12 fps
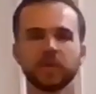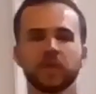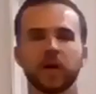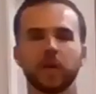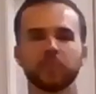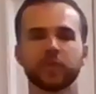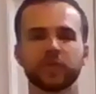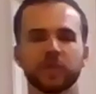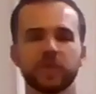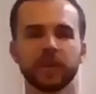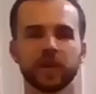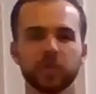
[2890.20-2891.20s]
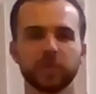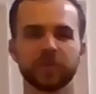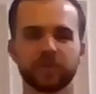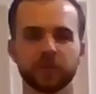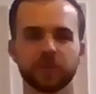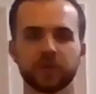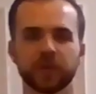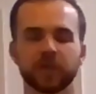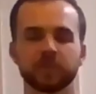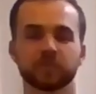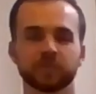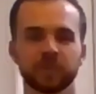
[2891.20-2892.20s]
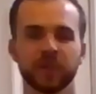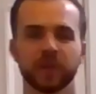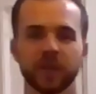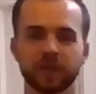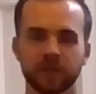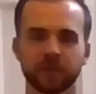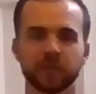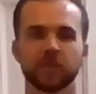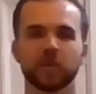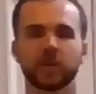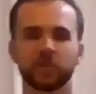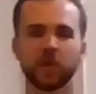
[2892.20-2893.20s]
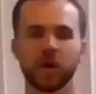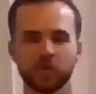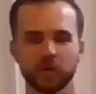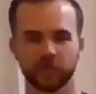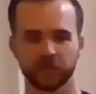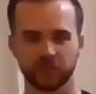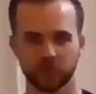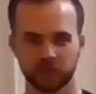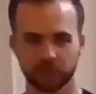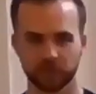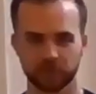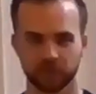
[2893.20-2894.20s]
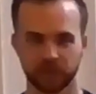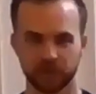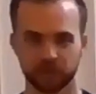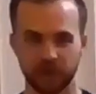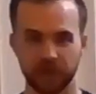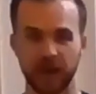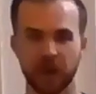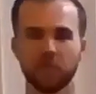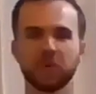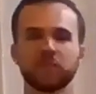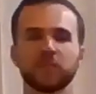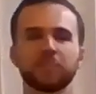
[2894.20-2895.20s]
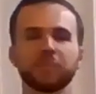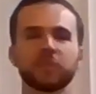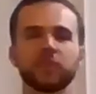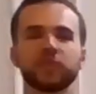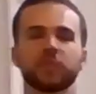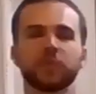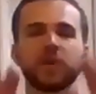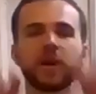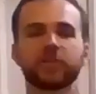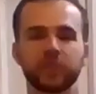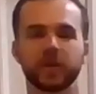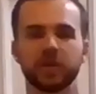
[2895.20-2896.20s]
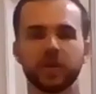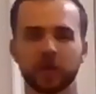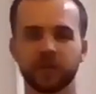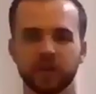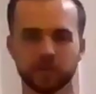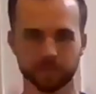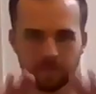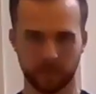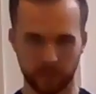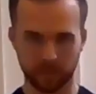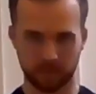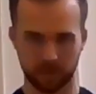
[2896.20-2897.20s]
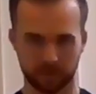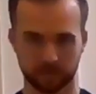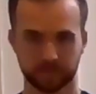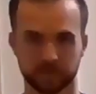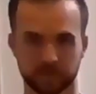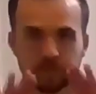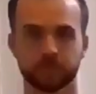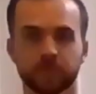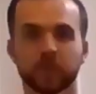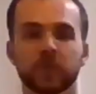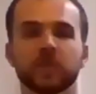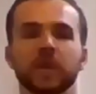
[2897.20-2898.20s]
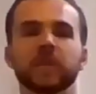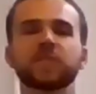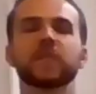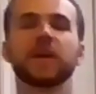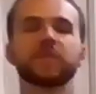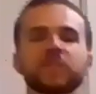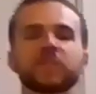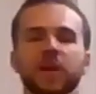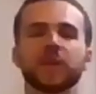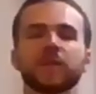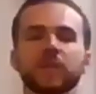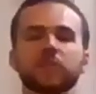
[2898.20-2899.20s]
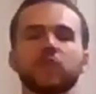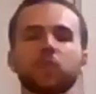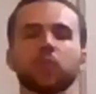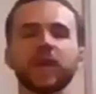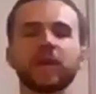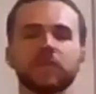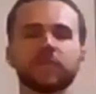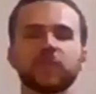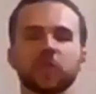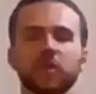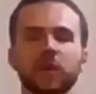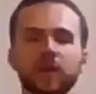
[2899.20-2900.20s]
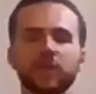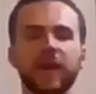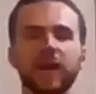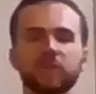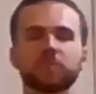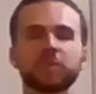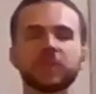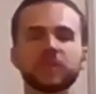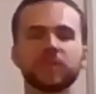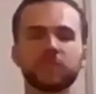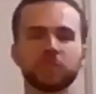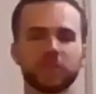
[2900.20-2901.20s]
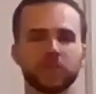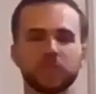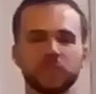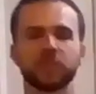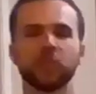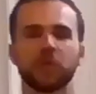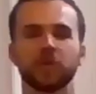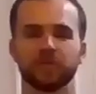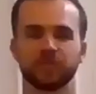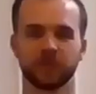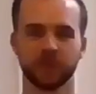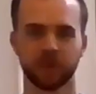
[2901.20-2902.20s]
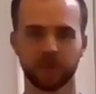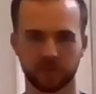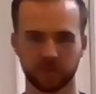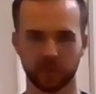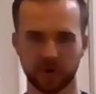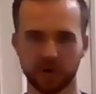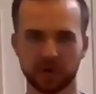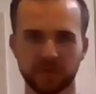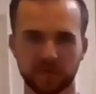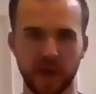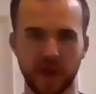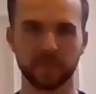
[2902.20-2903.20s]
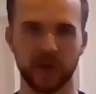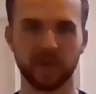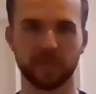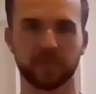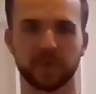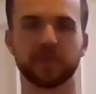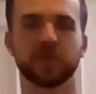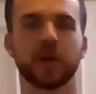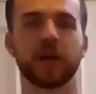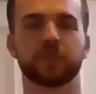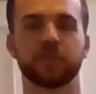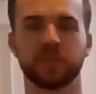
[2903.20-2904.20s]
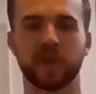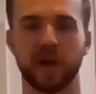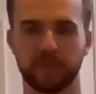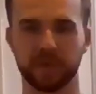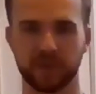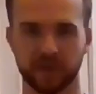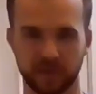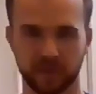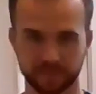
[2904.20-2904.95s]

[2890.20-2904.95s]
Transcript: I'm just a little bit further in. It doesn't look as awkward as it looks right now in my set position when you're actually conducting. It's nice and tight. It's great for fast speeds. That's what this is for. So we call it a stop time 3. You're not actually stopping here.